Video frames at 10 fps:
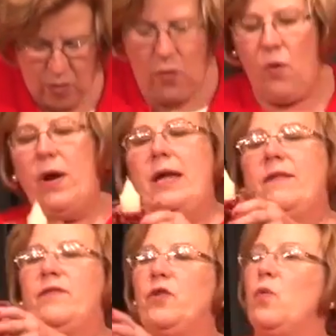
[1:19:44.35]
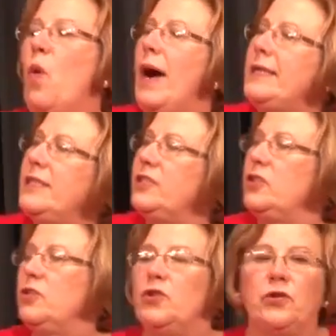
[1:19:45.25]
or if you wanted
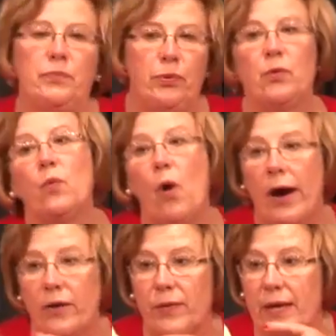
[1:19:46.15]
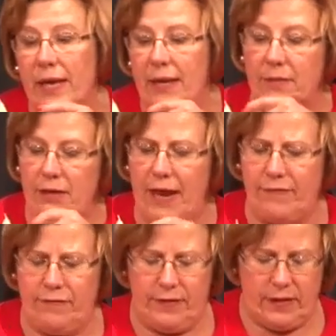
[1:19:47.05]
to, you could put water in it, and you'd have
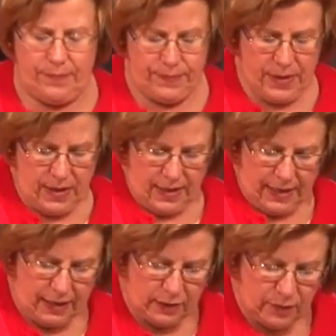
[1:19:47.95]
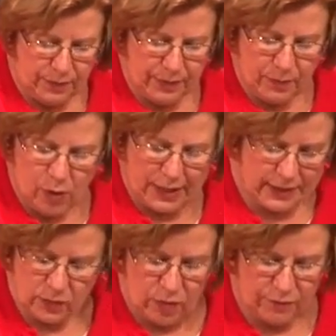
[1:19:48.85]
to fill up it a little bit more,
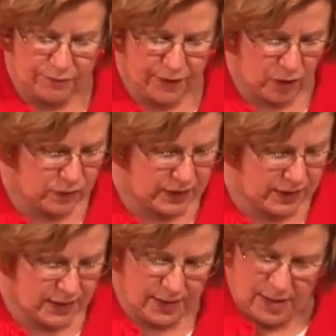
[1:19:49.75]
because it won't float.